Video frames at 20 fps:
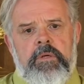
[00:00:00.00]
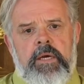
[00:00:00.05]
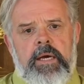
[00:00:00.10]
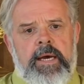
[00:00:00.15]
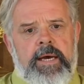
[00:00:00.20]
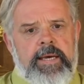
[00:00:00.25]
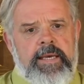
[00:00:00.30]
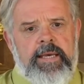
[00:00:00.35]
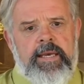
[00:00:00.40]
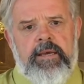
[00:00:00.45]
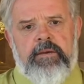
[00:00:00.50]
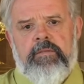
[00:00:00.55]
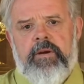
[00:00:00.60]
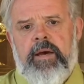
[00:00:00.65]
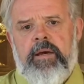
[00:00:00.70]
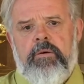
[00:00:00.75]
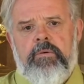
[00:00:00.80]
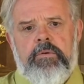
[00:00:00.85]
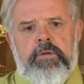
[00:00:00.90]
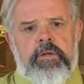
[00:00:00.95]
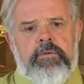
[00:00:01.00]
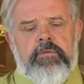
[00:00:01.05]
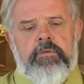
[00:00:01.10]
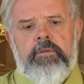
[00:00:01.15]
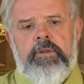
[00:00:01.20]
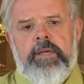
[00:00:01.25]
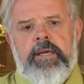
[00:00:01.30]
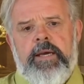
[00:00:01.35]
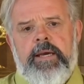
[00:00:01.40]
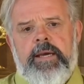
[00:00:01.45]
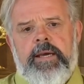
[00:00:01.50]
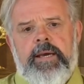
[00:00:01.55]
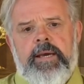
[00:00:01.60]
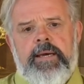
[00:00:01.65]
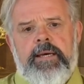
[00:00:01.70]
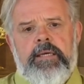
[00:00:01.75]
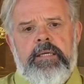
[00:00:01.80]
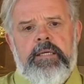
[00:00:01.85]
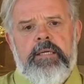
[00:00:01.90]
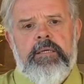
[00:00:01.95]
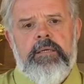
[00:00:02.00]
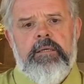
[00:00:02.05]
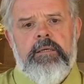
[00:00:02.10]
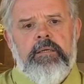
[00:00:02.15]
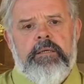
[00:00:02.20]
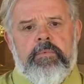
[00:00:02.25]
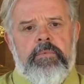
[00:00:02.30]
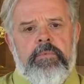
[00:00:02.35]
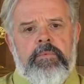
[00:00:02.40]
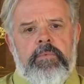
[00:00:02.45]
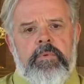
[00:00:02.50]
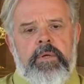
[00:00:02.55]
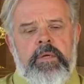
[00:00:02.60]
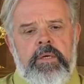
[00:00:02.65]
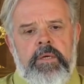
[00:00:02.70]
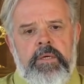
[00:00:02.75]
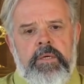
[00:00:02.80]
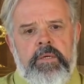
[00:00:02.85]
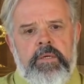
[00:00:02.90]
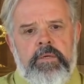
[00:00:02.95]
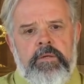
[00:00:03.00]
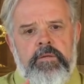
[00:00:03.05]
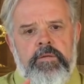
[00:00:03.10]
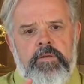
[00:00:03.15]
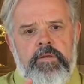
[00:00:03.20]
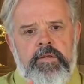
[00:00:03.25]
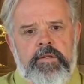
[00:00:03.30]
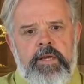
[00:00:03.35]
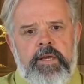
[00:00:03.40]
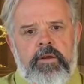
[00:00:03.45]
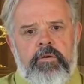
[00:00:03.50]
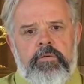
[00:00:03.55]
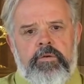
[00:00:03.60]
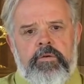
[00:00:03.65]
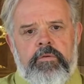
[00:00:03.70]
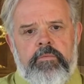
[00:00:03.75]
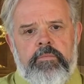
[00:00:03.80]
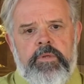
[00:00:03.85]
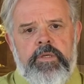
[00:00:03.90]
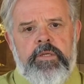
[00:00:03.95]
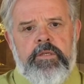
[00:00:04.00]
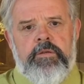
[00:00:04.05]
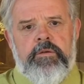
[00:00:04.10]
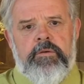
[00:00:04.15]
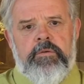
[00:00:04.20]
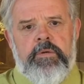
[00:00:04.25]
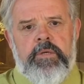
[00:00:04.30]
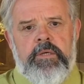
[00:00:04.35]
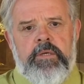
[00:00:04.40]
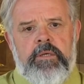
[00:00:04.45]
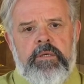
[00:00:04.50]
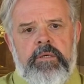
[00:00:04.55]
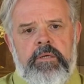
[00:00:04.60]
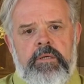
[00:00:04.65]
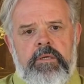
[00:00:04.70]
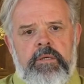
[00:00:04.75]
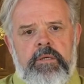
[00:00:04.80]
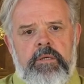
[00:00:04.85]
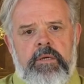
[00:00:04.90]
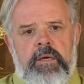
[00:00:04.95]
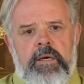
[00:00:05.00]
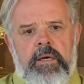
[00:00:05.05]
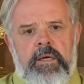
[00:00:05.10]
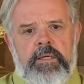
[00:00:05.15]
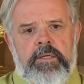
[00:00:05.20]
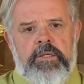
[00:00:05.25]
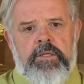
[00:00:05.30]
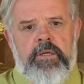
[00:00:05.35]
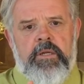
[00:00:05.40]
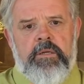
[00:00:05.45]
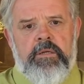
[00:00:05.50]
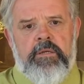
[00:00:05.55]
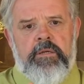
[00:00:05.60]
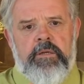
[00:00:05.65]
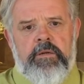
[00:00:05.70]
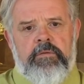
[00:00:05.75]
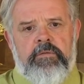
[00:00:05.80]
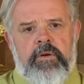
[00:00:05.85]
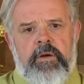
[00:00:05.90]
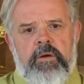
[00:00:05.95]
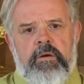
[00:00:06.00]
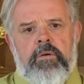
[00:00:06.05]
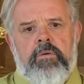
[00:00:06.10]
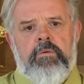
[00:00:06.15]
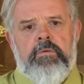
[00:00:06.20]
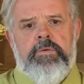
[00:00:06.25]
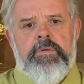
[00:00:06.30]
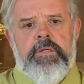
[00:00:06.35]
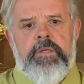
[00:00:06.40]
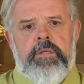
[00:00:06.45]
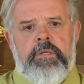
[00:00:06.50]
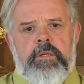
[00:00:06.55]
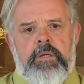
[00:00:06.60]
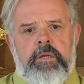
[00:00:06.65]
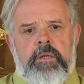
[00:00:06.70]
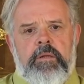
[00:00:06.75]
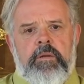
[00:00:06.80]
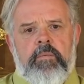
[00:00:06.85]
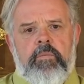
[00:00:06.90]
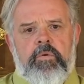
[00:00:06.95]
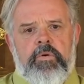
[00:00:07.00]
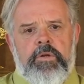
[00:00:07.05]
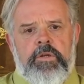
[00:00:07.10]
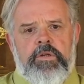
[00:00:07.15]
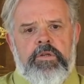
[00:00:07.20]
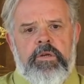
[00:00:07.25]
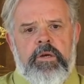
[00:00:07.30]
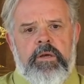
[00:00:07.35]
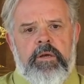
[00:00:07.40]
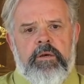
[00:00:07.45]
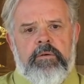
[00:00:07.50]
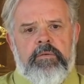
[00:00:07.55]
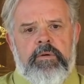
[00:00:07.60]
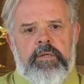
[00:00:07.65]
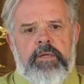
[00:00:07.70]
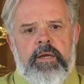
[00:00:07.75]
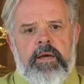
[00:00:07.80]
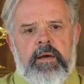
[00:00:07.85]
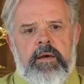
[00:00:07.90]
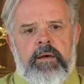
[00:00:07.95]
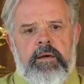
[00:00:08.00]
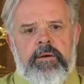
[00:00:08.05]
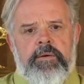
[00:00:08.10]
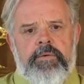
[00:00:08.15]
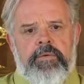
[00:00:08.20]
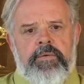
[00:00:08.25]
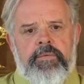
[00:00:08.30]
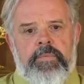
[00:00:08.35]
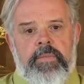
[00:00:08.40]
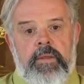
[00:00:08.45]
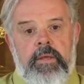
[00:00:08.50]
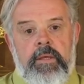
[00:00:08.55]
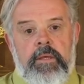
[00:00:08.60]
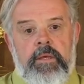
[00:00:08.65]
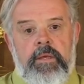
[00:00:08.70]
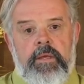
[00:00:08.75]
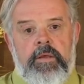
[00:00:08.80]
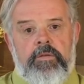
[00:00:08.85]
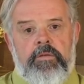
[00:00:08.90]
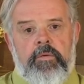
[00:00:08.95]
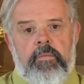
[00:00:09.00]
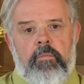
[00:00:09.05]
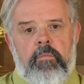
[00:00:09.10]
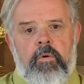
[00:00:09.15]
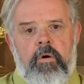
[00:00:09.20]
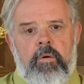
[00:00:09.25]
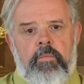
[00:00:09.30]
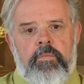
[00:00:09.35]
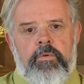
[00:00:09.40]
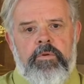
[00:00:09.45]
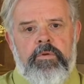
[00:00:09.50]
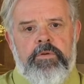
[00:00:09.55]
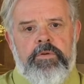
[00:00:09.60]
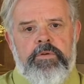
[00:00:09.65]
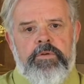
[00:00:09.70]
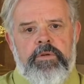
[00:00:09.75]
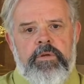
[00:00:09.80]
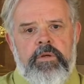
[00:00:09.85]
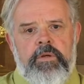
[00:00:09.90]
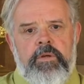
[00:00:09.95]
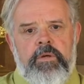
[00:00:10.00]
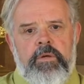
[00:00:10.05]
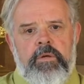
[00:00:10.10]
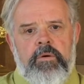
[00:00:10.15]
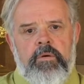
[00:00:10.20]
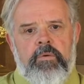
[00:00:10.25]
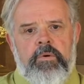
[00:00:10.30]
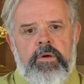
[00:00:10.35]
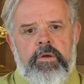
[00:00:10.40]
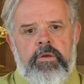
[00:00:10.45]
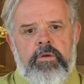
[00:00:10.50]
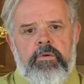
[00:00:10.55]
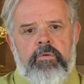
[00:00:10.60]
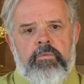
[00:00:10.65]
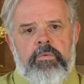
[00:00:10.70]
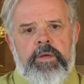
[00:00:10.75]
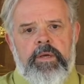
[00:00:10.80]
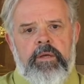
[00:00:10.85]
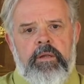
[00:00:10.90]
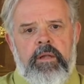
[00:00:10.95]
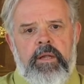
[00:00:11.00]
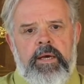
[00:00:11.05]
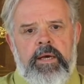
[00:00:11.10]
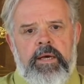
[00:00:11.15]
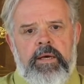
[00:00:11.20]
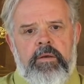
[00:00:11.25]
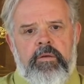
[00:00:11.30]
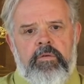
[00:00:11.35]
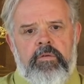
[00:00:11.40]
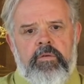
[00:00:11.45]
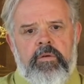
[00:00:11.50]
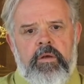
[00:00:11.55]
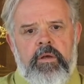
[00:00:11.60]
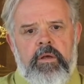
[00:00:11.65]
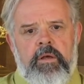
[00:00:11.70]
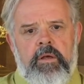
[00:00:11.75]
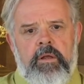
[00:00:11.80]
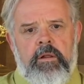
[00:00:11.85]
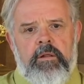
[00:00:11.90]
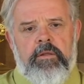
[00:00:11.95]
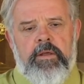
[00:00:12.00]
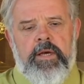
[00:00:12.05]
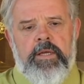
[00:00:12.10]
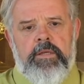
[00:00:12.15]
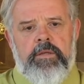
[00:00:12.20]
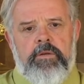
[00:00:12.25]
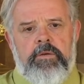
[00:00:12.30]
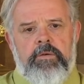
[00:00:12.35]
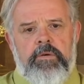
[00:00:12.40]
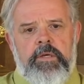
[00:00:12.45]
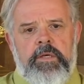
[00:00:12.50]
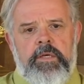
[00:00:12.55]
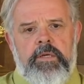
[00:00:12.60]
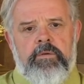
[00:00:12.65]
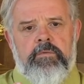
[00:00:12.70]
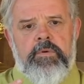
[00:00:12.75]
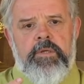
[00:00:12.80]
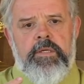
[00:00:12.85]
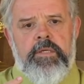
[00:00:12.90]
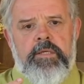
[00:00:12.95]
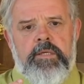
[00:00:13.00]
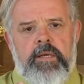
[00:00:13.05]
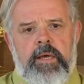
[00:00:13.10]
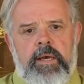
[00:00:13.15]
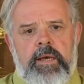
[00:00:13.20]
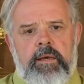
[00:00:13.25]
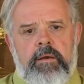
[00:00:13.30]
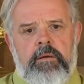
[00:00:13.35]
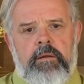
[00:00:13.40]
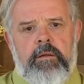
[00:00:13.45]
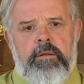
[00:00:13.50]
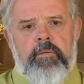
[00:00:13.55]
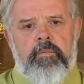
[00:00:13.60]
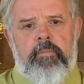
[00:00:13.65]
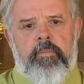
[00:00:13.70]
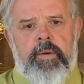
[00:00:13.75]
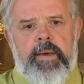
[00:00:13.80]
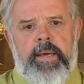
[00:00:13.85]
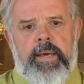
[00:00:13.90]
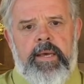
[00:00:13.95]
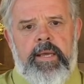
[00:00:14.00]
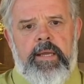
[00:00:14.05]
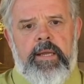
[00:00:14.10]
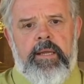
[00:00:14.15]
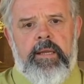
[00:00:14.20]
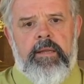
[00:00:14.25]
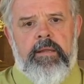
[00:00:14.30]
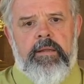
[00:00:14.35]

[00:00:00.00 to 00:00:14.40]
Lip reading: I gave out everything I had. The sacred mystery, as Shantideva calls it in the Bodhicharyavatara, is the moment where you realize that you can recycle the pain